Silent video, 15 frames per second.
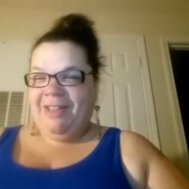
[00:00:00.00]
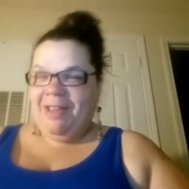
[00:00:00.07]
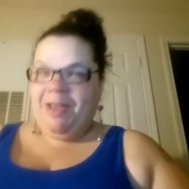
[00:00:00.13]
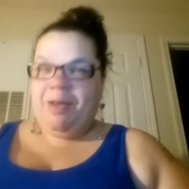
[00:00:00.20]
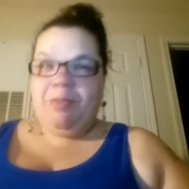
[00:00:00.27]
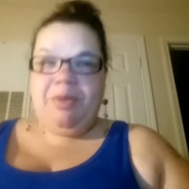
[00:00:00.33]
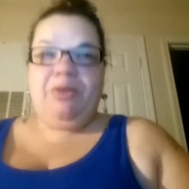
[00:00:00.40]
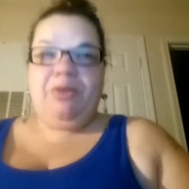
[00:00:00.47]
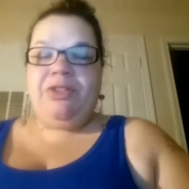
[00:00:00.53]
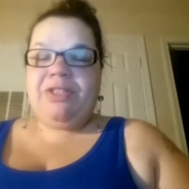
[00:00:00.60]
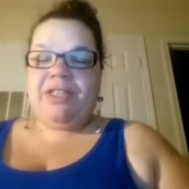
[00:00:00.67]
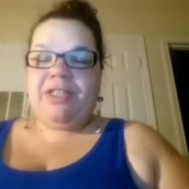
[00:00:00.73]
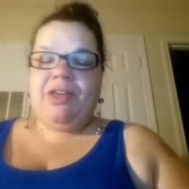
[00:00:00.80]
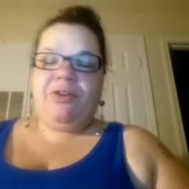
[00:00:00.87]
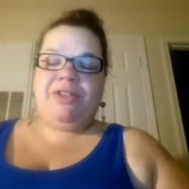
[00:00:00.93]
But we
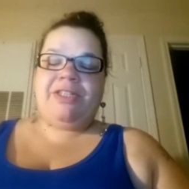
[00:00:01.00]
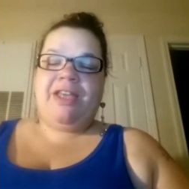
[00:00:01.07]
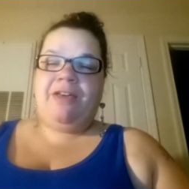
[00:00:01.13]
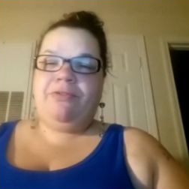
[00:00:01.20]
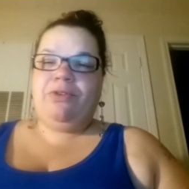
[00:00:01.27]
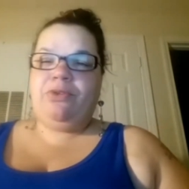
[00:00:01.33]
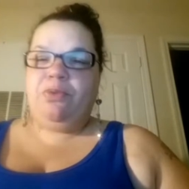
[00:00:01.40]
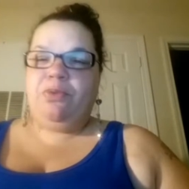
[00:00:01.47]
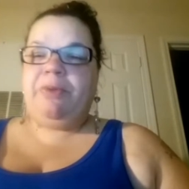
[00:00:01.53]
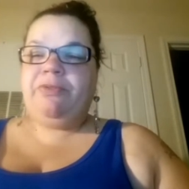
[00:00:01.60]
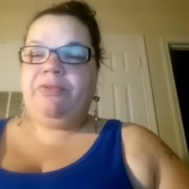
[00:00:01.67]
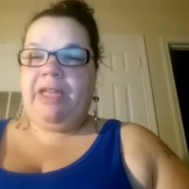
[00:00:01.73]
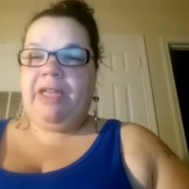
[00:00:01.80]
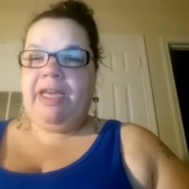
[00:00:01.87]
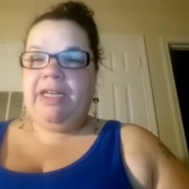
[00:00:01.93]
used to always have a group of
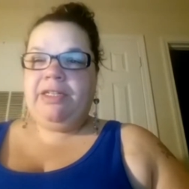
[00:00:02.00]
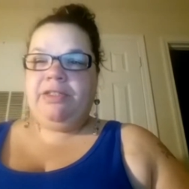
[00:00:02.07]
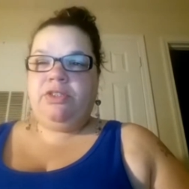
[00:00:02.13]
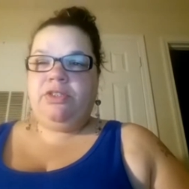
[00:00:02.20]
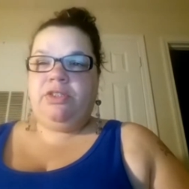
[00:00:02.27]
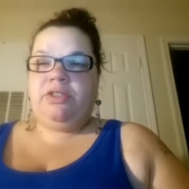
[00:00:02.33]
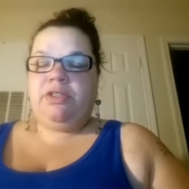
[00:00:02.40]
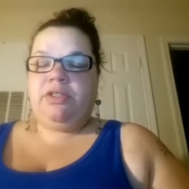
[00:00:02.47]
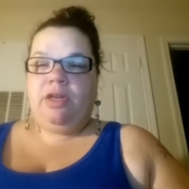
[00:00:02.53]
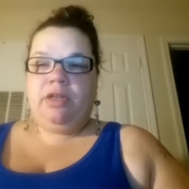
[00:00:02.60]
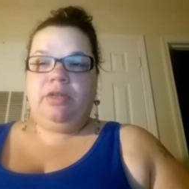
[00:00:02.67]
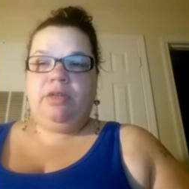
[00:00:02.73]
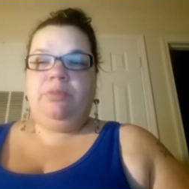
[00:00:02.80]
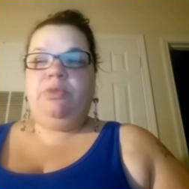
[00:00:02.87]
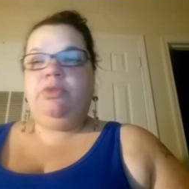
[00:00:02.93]
ladies just
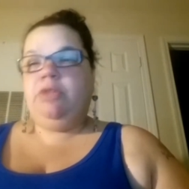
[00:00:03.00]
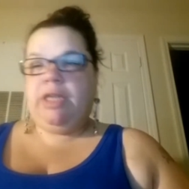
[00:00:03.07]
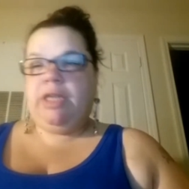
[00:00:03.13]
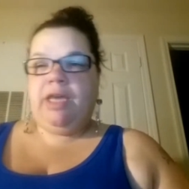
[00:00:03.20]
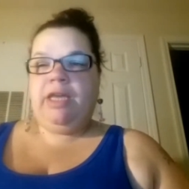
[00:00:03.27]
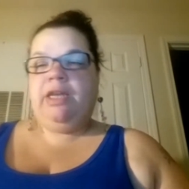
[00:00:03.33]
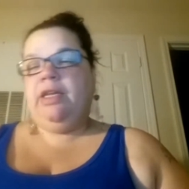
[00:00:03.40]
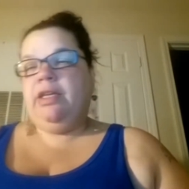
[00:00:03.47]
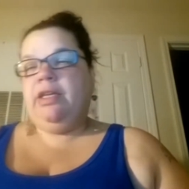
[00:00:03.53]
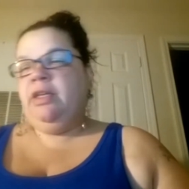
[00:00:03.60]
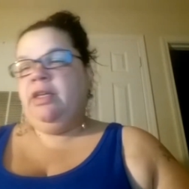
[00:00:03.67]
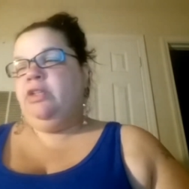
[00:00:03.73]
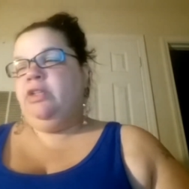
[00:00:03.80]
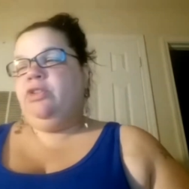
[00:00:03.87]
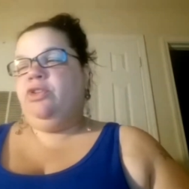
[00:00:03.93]
communicating
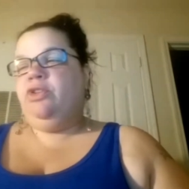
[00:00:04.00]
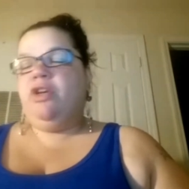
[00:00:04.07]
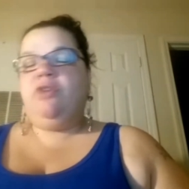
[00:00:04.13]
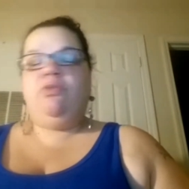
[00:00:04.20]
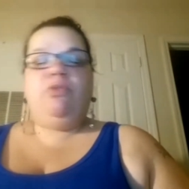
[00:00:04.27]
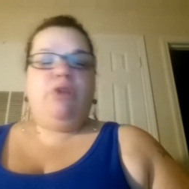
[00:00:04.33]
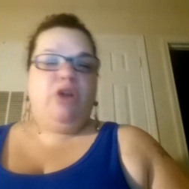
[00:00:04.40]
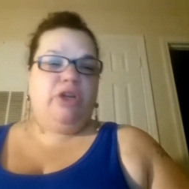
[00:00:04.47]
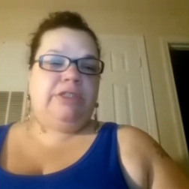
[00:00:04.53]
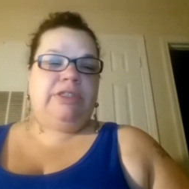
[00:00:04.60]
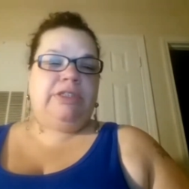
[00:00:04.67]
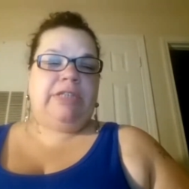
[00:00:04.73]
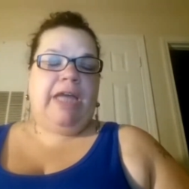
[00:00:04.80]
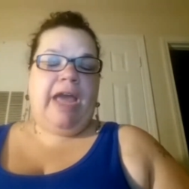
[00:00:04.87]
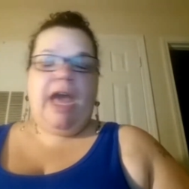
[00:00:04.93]
during work
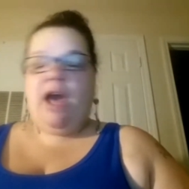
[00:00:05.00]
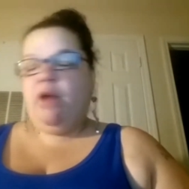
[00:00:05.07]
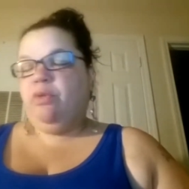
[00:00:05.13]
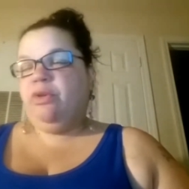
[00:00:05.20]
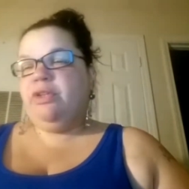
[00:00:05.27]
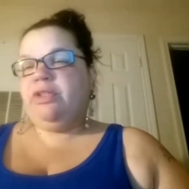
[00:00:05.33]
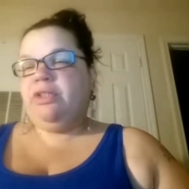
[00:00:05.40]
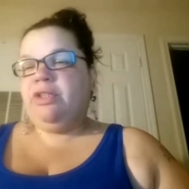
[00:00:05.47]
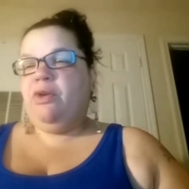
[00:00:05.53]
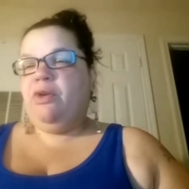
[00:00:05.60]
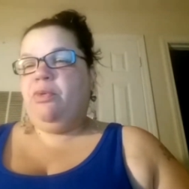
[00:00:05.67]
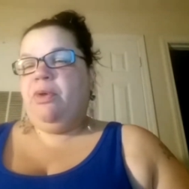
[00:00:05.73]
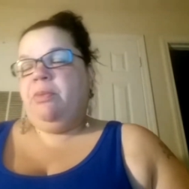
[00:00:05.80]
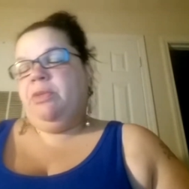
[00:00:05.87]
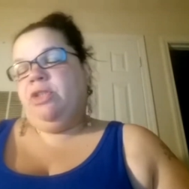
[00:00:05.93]
hours.
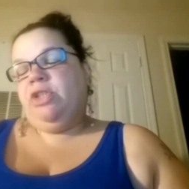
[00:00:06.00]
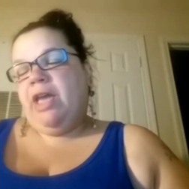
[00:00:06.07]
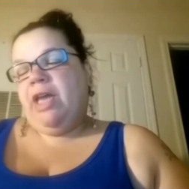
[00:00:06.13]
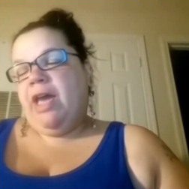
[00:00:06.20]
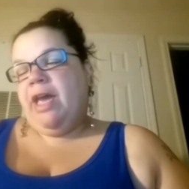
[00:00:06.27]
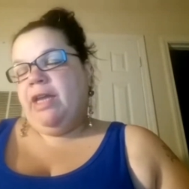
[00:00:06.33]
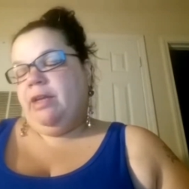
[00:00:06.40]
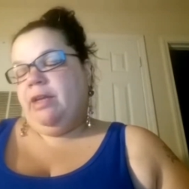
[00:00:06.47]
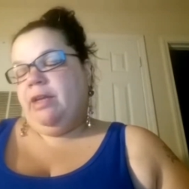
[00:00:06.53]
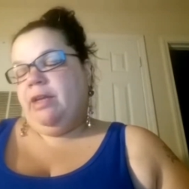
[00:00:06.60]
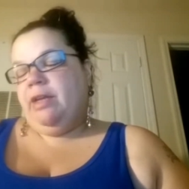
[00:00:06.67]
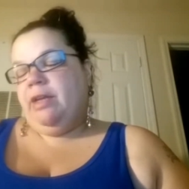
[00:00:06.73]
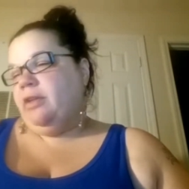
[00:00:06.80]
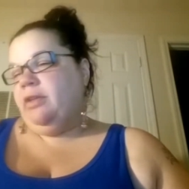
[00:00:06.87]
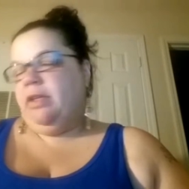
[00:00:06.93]
Women chat
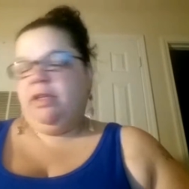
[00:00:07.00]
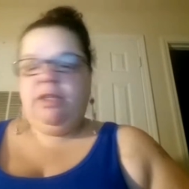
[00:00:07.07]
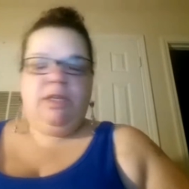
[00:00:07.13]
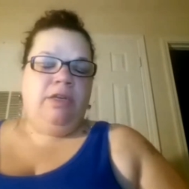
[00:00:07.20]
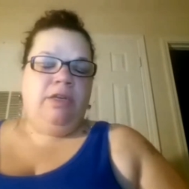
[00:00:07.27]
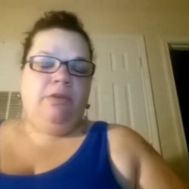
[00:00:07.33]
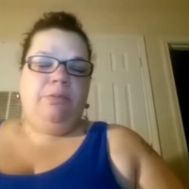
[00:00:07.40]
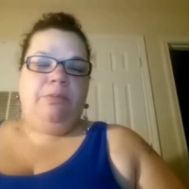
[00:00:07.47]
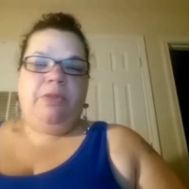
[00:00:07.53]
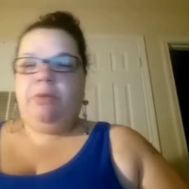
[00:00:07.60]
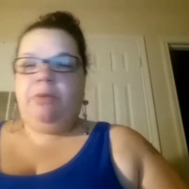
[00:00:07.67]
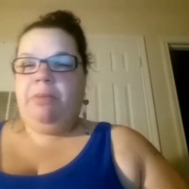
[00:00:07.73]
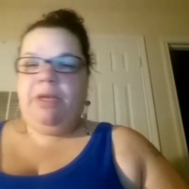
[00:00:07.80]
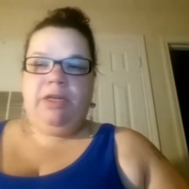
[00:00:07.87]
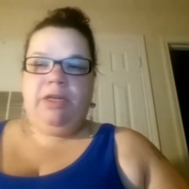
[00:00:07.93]
about
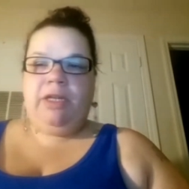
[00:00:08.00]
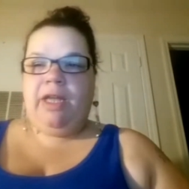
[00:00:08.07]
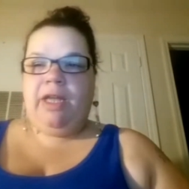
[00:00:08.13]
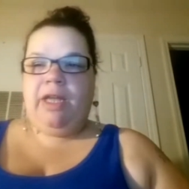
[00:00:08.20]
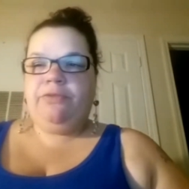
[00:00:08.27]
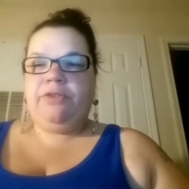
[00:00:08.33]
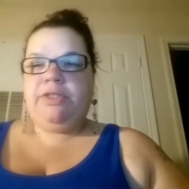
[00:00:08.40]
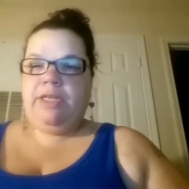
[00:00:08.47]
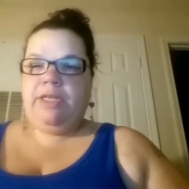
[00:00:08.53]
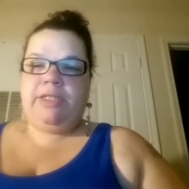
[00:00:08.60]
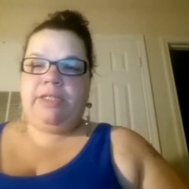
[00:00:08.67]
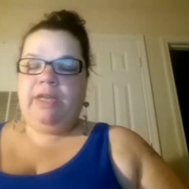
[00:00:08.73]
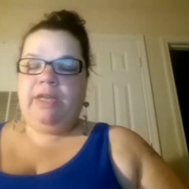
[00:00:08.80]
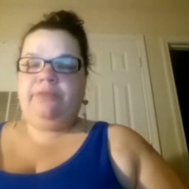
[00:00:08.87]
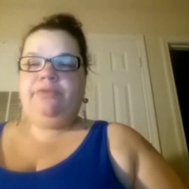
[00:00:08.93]
their married life or sex
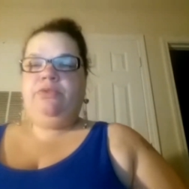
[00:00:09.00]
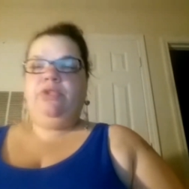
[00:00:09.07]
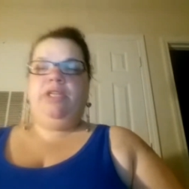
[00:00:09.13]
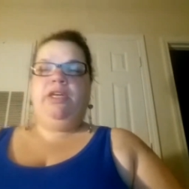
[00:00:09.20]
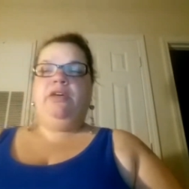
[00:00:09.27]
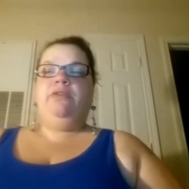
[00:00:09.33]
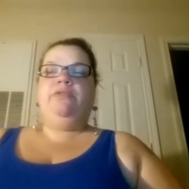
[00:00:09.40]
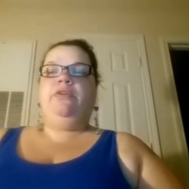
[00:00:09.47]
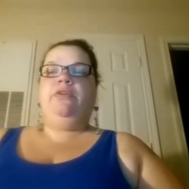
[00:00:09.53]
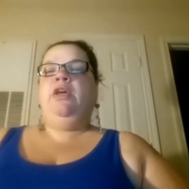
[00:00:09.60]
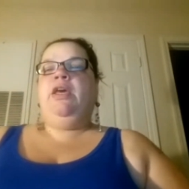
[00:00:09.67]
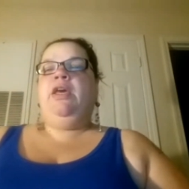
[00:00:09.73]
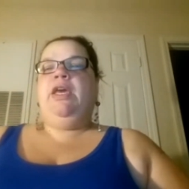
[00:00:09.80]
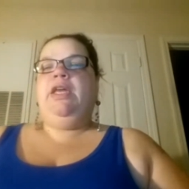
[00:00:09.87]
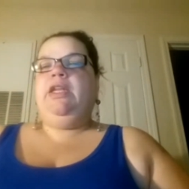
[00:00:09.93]
life or whatever.
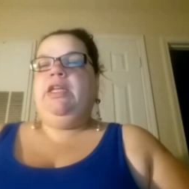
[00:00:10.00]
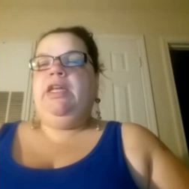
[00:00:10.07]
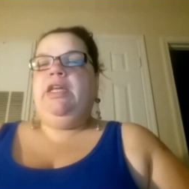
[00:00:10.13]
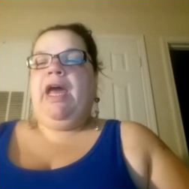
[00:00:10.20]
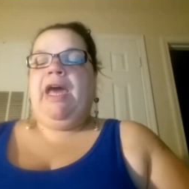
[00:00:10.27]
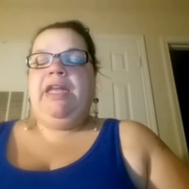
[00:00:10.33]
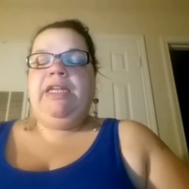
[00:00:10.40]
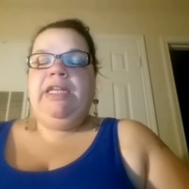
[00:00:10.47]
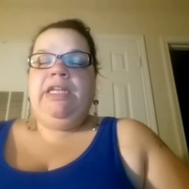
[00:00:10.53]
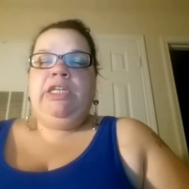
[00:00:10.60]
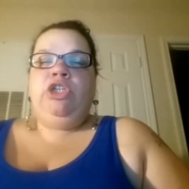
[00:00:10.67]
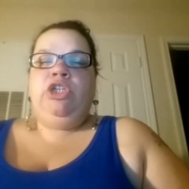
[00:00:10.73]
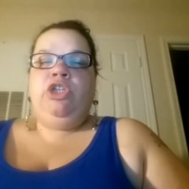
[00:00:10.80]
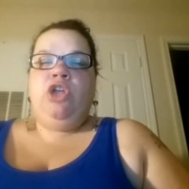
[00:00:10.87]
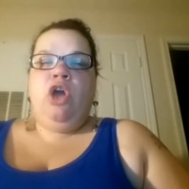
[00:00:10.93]
And then I
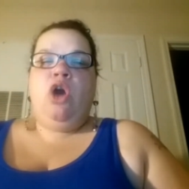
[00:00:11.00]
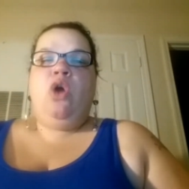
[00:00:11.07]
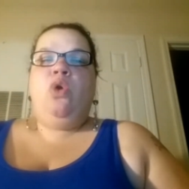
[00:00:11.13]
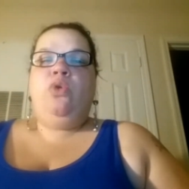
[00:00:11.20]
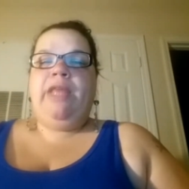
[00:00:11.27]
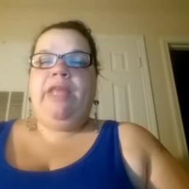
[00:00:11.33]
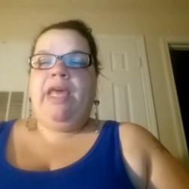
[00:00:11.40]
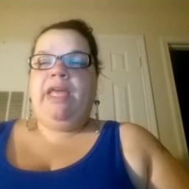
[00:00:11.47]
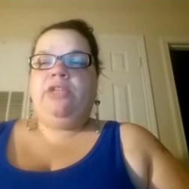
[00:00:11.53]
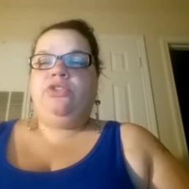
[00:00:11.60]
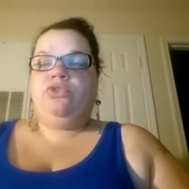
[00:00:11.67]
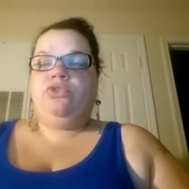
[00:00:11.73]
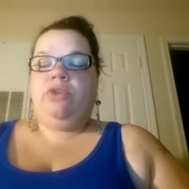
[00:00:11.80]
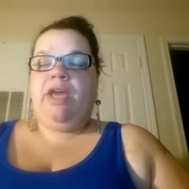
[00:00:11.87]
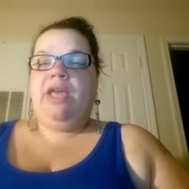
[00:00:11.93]
didn't know that
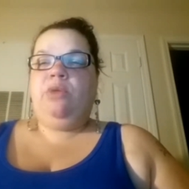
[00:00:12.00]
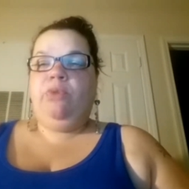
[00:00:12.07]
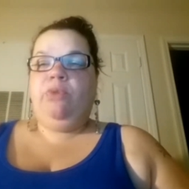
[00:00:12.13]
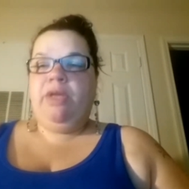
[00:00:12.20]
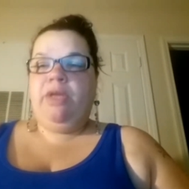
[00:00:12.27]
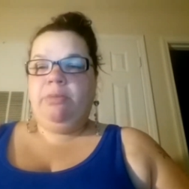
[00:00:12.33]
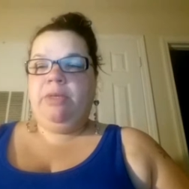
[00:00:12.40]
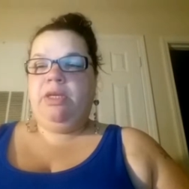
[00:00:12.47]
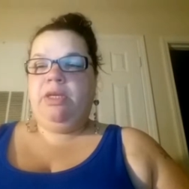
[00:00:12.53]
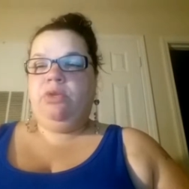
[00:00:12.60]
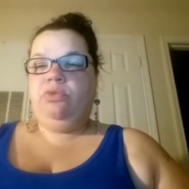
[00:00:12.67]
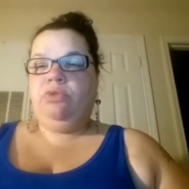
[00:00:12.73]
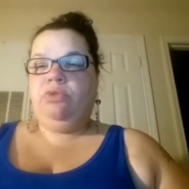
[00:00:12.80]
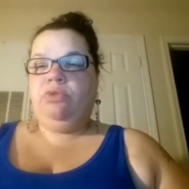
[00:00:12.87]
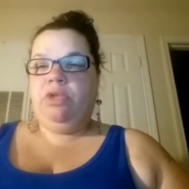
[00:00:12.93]
straight women
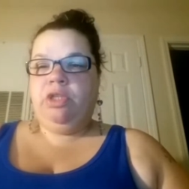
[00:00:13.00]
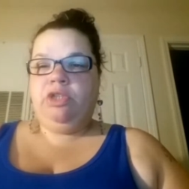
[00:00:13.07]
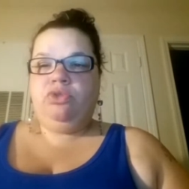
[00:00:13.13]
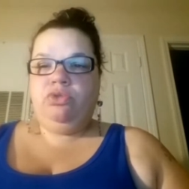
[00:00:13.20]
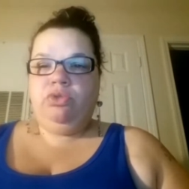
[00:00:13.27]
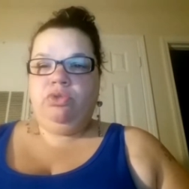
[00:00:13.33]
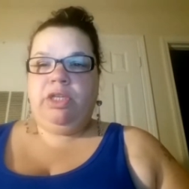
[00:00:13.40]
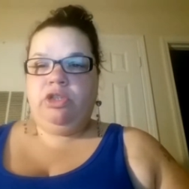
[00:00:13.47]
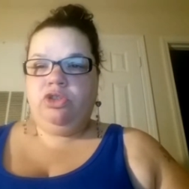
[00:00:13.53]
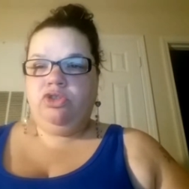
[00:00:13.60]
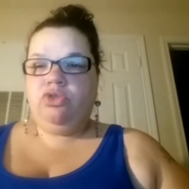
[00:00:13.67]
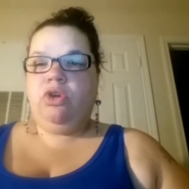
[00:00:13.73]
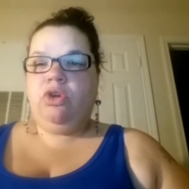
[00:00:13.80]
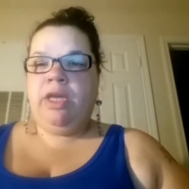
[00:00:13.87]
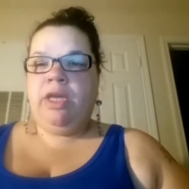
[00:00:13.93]
really truly enjoy